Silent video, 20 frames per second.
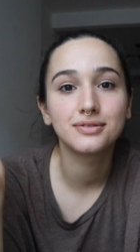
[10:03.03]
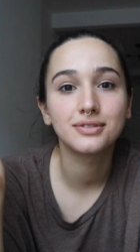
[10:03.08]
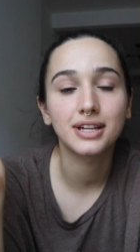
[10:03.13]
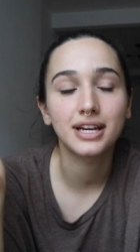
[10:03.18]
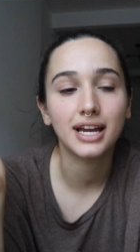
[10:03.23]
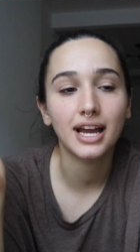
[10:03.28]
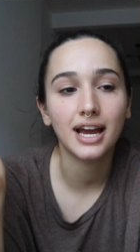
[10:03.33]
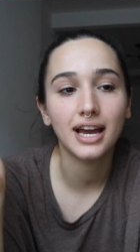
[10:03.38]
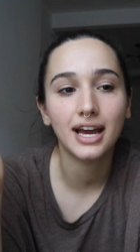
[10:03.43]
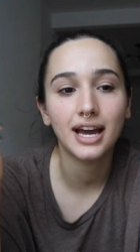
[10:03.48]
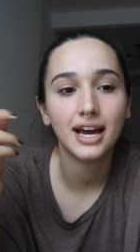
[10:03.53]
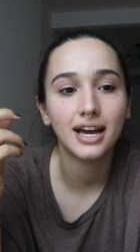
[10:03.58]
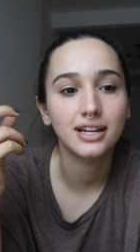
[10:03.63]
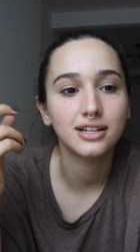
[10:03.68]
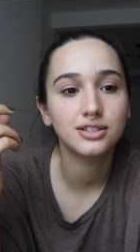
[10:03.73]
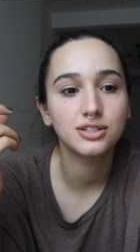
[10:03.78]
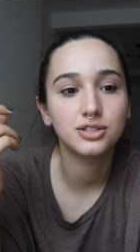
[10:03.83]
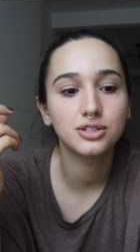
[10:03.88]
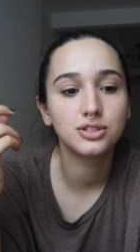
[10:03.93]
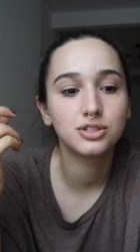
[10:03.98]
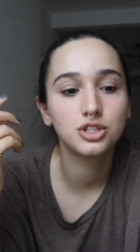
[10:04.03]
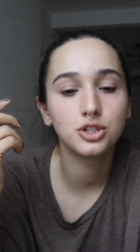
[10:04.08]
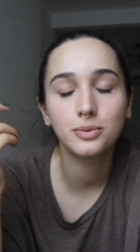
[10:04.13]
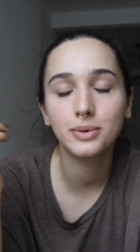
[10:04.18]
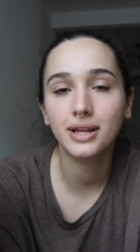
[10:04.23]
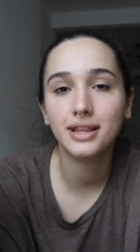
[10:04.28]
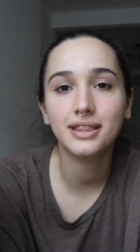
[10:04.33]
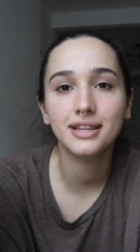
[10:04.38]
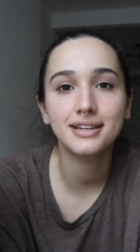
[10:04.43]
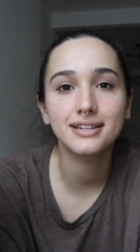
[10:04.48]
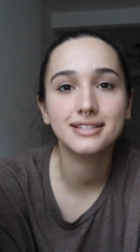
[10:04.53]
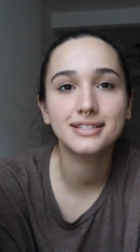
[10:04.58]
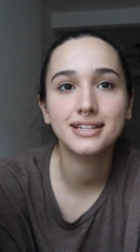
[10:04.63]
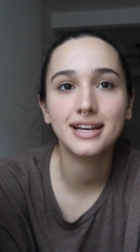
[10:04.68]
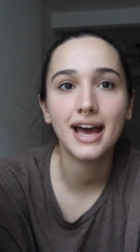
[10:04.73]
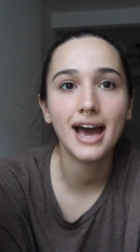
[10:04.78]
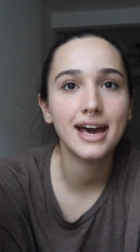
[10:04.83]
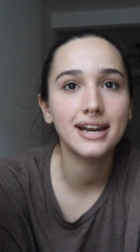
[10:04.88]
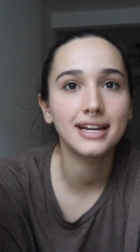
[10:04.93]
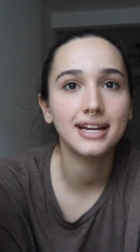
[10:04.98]
Like I had too many things
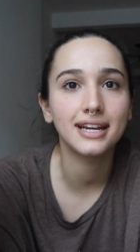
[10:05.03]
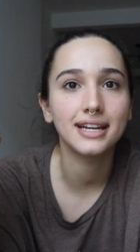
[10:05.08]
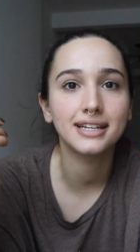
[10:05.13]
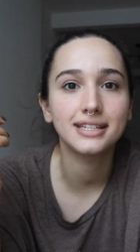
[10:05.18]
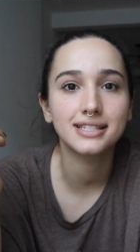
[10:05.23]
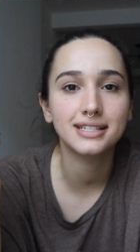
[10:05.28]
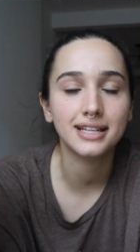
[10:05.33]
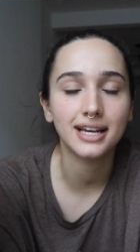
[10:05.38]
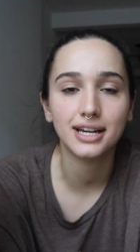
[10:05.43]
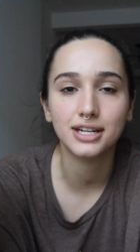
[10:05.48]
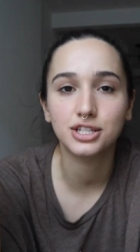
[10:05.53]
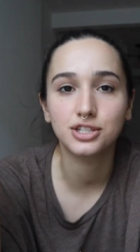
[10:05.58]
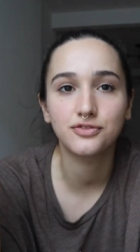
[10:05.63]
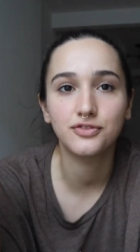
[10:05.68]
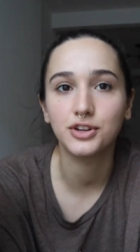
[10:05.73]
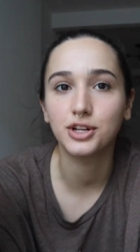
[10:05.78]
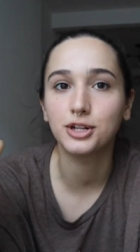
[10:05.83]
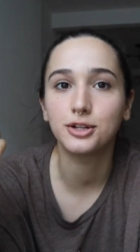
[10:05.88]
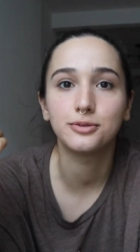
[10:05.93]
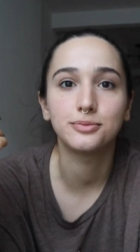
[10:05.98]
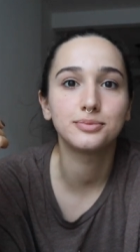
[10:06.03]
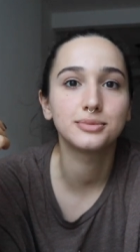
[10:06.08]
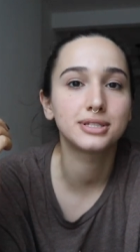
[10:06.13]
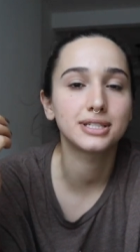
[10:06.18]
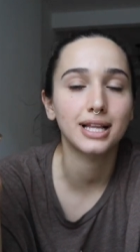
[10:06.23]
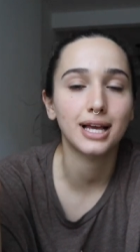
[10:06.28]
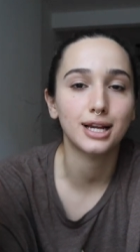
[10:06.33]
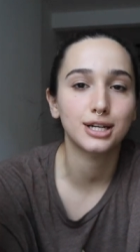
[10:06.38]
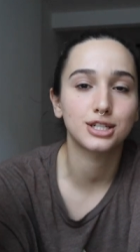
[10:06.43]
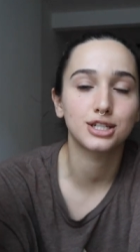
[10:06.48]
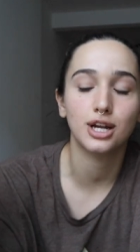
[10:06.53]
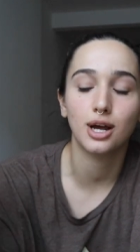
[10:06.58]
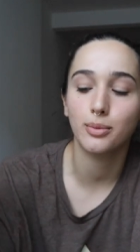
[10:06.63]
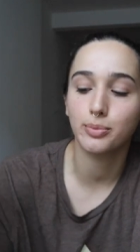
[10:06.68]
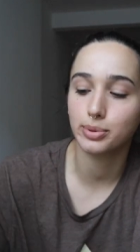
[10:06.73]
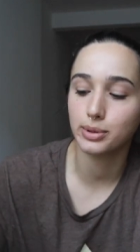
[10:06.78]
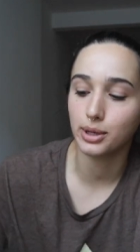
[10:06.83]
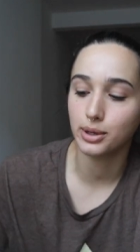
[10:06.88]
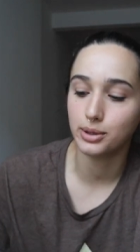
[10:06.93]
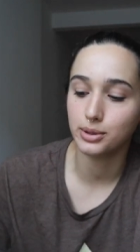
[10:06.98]
to edit slash film slash
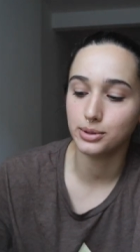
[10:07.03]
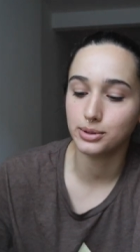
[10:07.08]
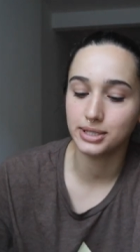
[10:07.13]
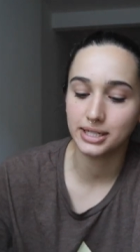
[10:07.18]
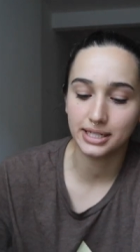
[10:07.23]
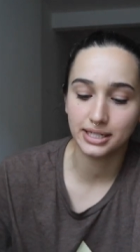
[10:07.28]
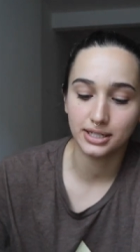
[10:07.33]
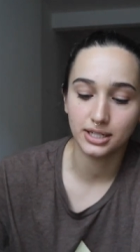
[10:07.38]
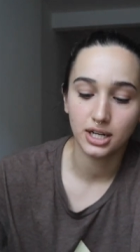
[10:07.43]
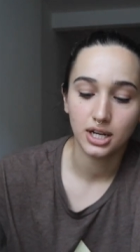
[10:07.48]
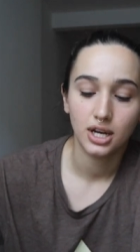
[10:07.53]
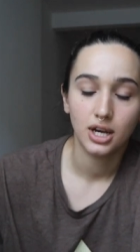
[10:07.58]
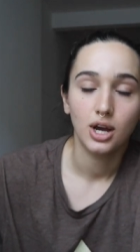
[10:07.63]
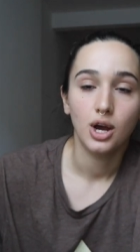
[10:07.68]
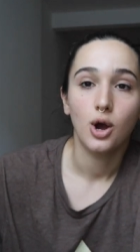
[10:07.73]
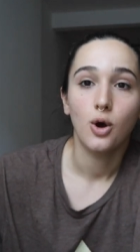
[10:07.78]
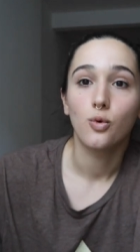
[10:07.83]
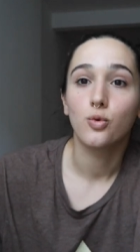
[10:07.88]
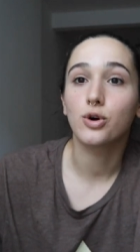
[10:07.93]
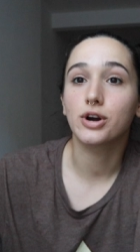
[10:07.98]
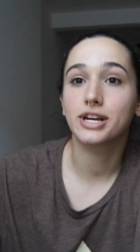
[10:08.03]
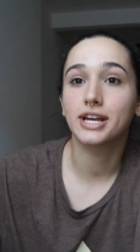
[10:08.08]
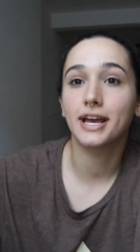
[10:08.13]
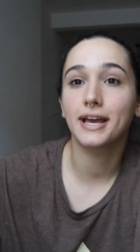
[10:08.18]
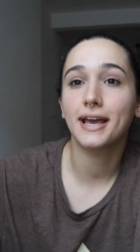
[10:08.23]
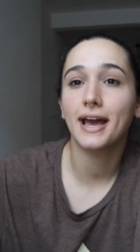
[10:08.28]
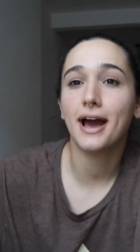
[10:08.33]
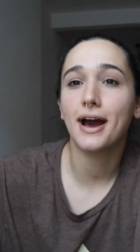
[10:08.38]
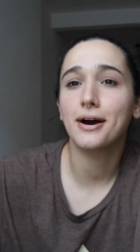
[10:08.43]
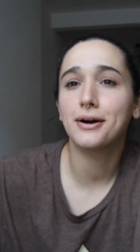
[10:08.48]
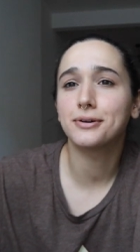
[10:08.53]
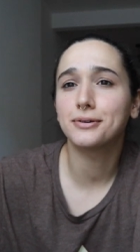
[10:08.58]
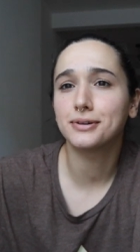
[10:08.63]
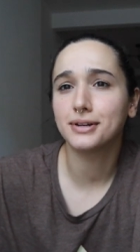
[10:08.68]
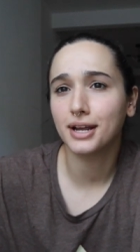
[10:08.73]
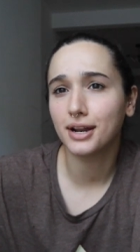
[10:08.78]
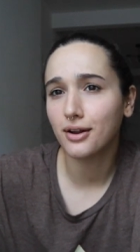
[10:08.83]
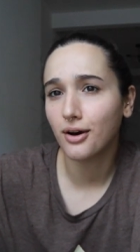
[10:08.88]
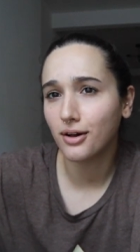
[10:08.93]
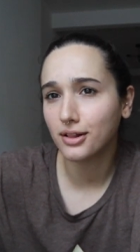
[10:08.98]
upload and working
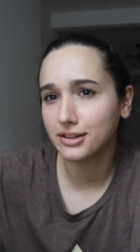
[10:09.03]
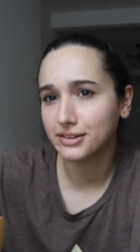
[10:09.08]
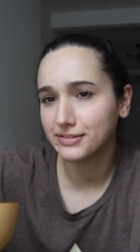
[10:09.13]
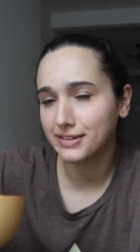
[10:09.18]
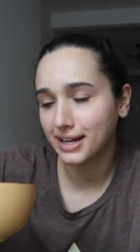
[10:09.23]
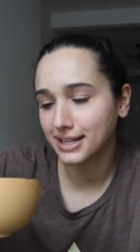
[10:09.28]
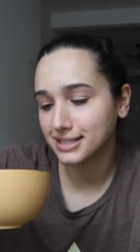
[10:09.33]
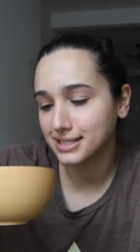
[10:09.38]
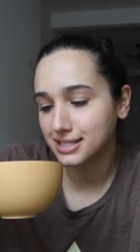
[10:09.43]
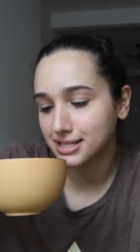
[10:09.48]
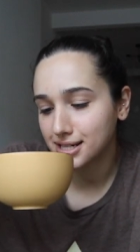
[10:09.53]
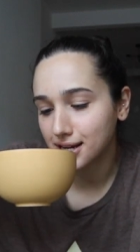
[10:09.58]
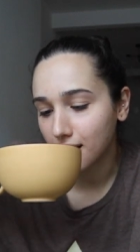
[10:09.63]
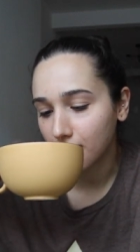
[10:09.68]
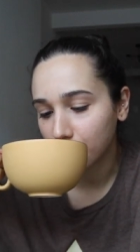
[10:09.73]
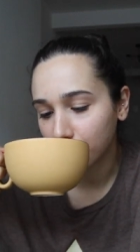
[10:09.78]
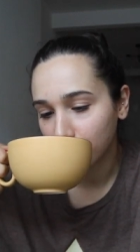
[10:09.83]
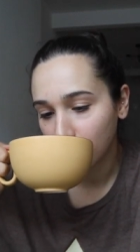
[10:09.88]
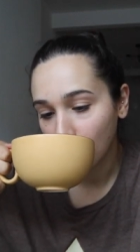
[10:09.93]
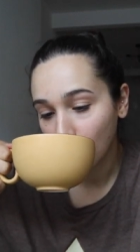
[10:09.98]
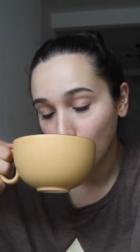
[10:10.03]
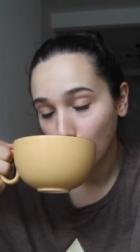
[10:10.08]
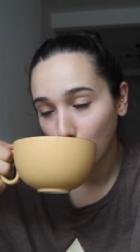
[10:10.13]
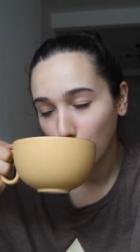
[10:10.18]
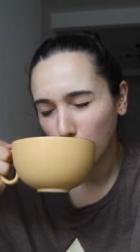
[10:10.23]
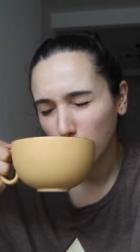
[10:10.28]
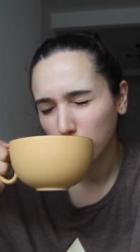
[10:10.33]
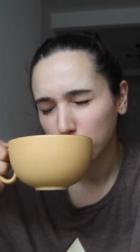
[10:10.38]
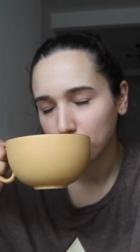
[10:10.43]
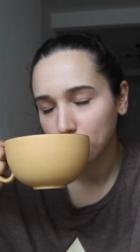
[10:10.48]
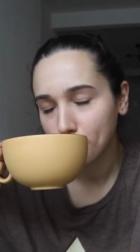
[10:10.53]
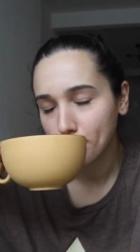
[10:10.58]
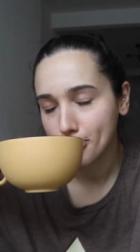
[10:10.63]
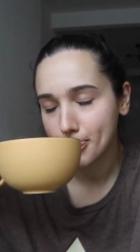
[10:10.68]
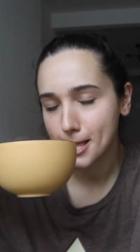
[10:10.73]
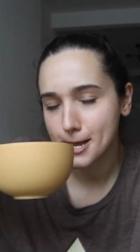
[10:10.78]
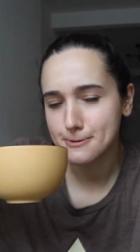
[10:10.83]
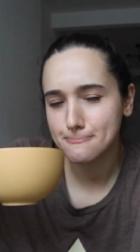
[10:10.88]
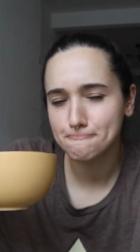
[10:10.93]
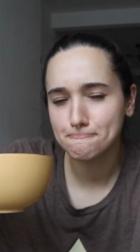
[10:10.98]
out and all of that stuff.
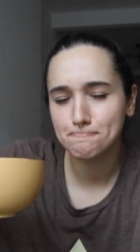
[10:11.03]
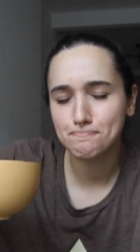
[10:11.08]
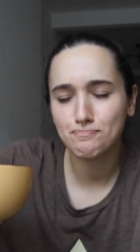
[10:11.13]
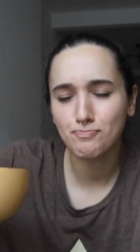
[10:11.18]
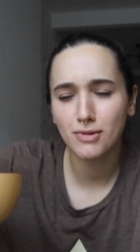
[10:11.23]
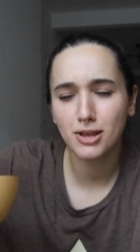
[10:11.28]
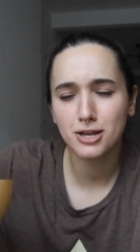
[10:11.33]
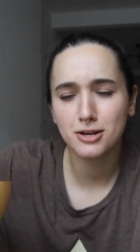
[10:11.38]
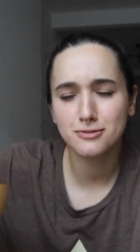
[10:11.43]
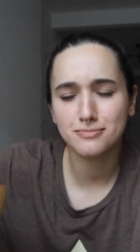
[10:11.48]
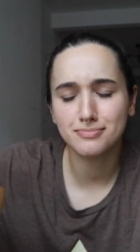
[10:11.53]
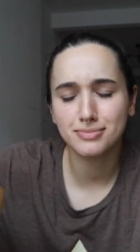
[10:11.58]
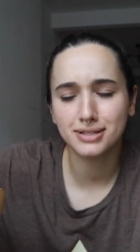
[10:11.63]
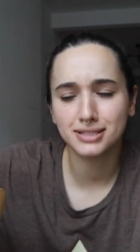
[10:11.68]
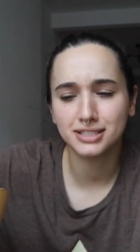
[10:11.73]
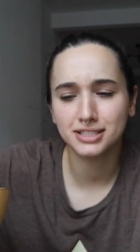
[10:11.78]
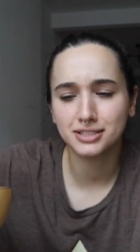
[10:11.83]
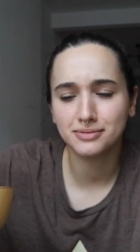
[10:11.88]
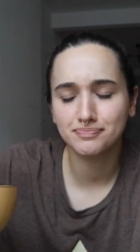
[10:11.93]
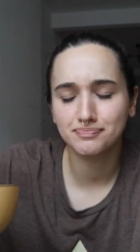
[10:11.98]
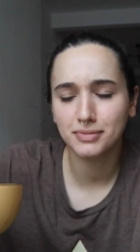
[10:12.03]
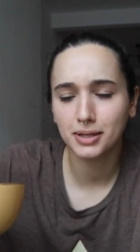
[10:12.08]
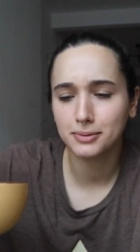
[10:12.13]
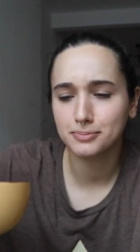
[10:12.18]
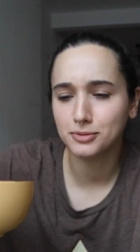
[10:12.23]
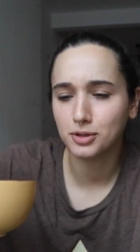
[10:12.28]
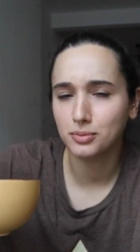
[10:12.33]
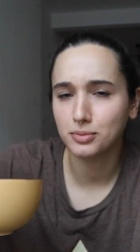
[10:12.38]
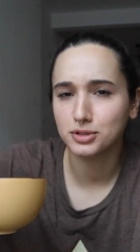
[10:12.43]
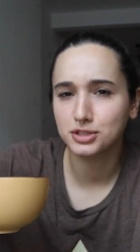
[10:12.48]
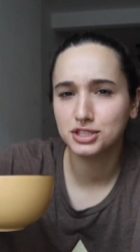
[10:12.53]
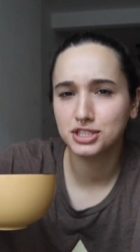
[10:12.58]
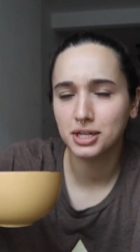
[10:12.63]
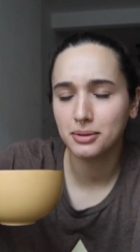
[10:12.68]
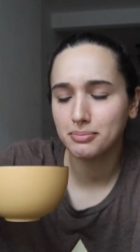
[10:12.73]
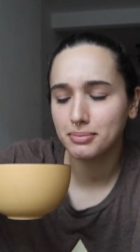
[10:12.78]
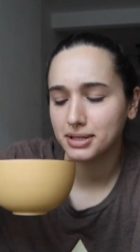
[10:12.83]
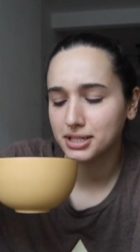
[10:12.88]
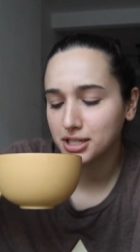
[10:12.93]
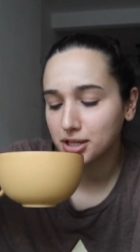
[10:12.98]
Nope, I just almost
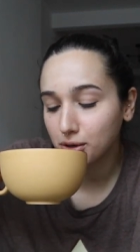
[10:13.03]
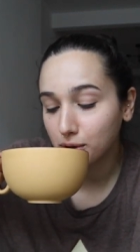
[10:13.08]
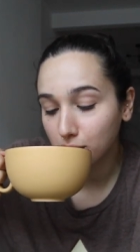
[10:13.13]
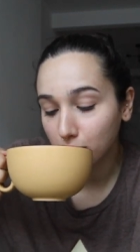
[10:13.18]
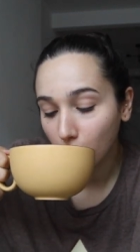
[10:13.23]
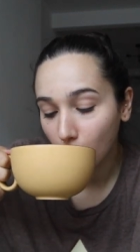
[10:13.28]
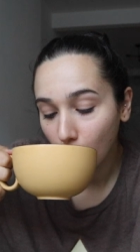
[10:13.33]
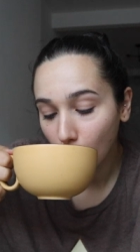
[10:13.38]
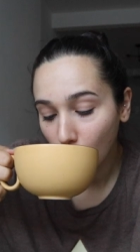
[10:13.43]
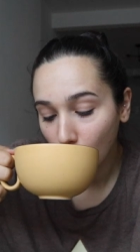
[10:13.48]
chipped my tooth.